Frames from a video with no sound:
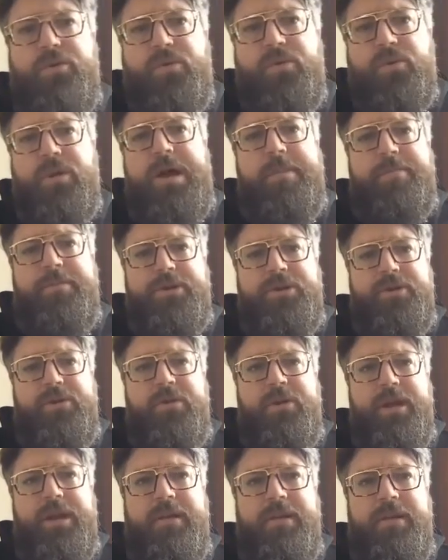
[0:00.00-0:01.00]
cool
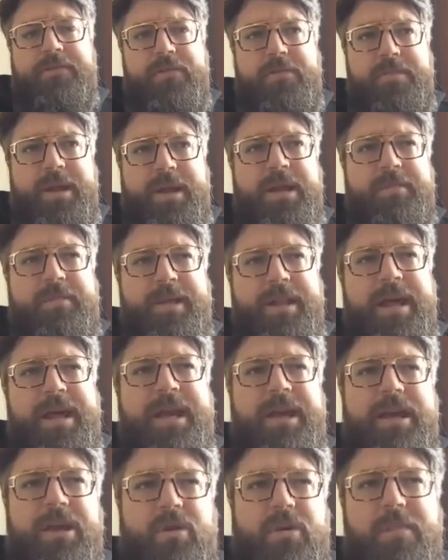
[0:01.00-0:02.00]
opportunity for me to be like,